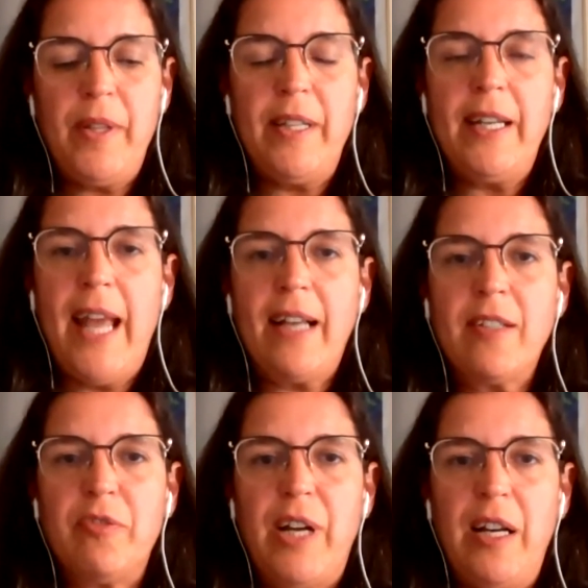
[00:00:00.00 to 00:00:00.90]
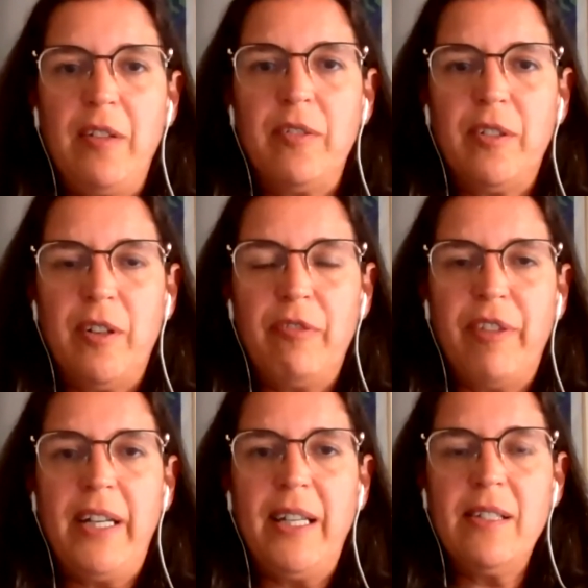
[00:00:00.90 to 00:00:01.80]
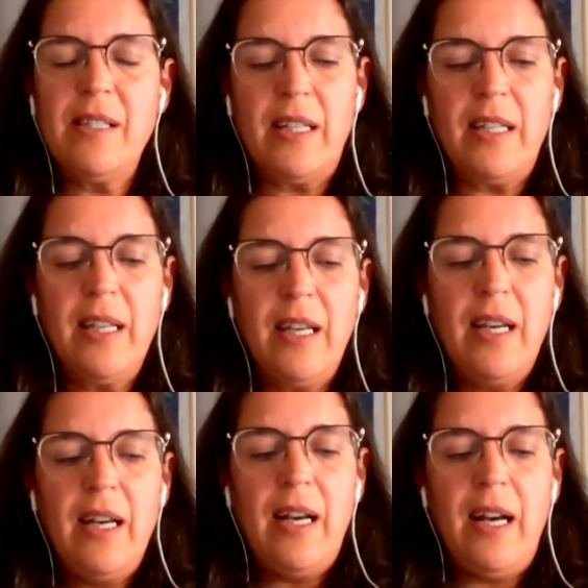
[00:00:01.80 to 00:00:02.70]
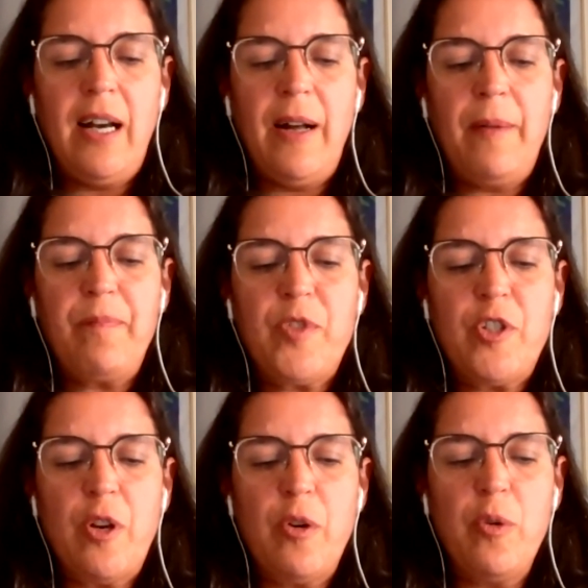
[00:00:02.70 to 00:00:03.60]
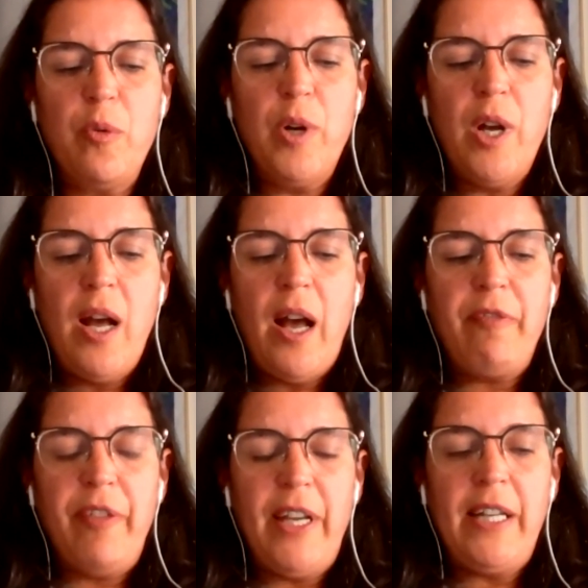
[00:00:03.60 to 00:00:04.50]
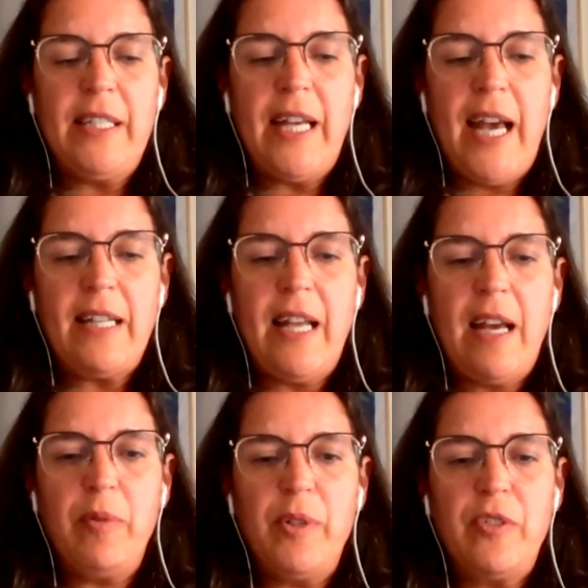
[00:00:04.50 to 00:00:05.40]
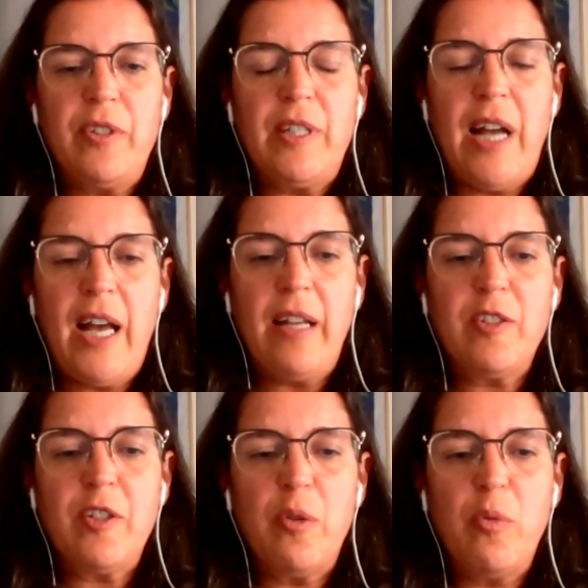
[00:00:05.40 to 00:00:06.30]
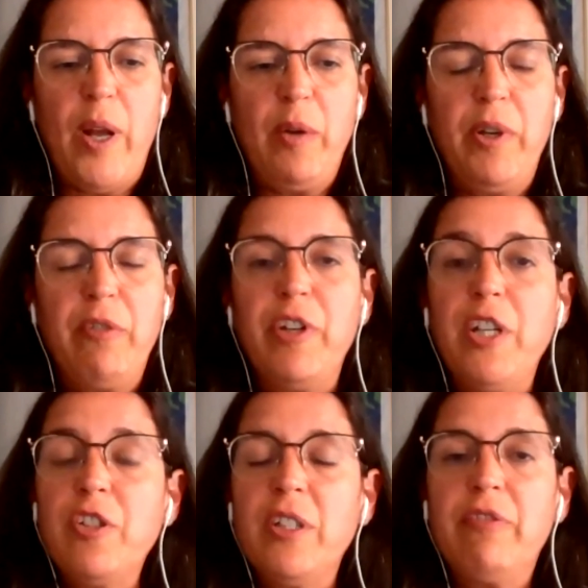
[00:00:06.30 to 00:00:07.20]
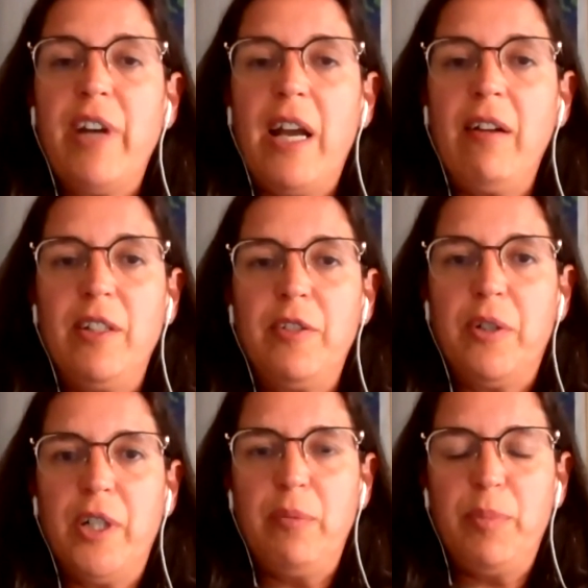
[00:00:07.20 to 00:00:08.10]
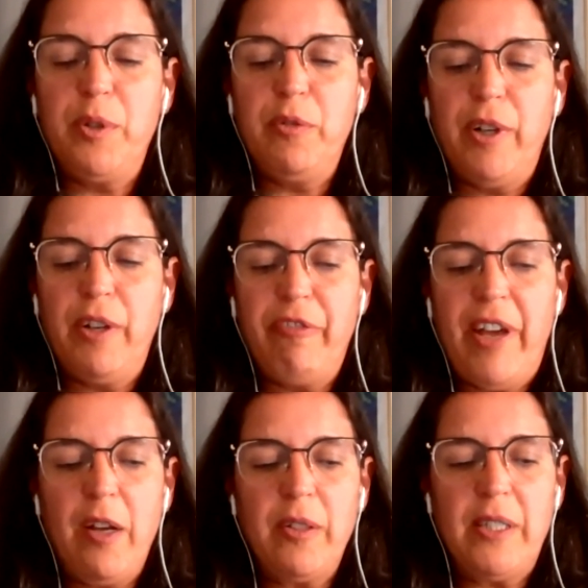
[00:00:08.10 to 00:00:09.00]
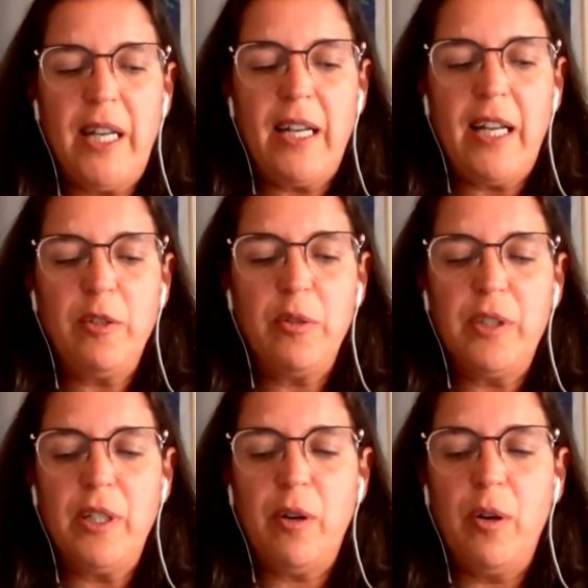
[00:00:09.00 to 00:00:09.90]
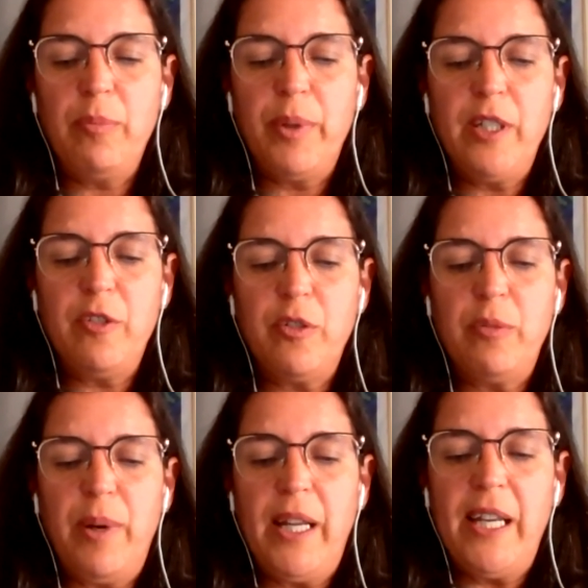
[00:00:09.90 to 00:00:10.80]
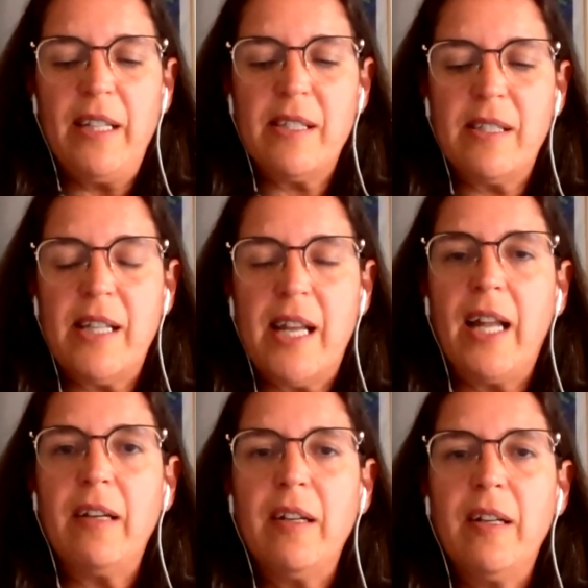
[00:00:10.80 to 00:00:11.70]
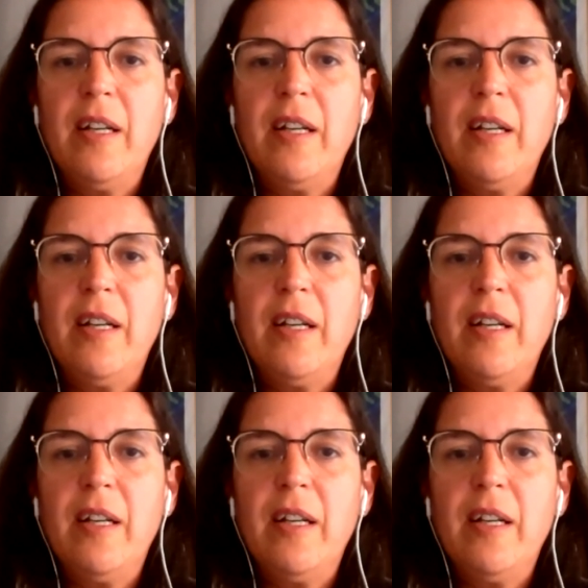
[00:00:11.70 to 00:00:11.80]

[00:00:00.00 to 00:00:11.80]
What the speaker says: in the next round of financing. So I think that that was the time. So when we reached the regulatory approval, I felt that I took the company to a place that